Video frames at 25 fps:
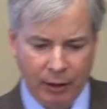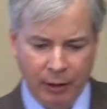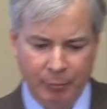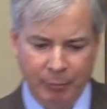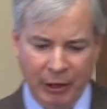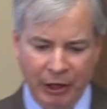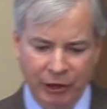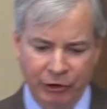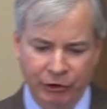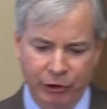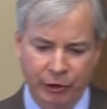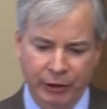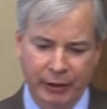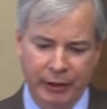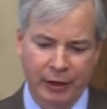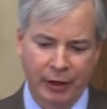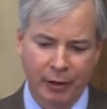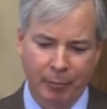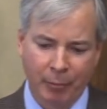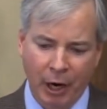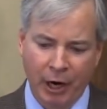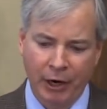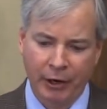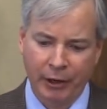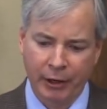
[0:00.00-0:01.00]
mentioned, in
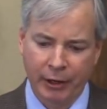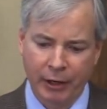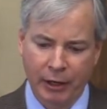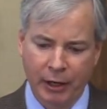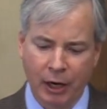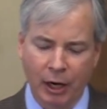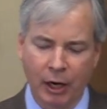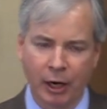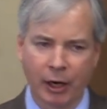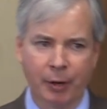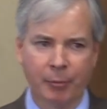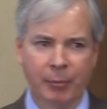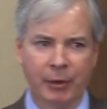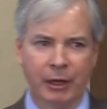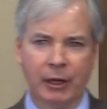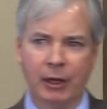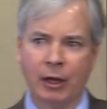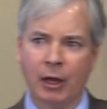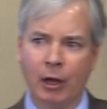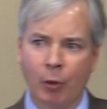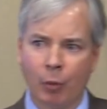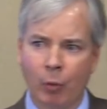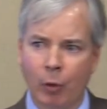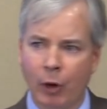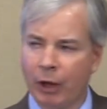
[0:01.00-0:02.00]
a market
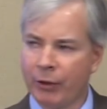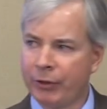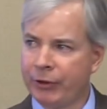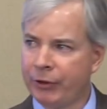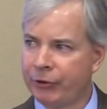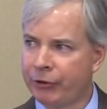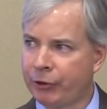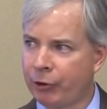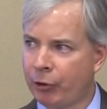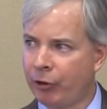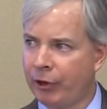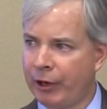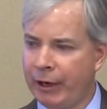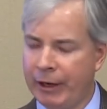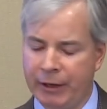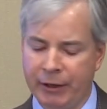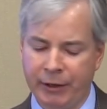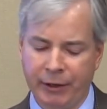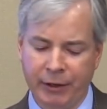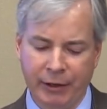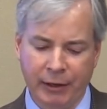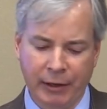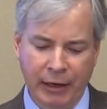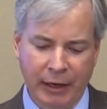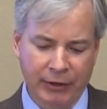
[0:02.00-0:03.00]
economy, wealth is
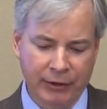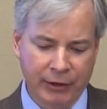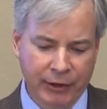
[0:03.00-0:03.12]
created in a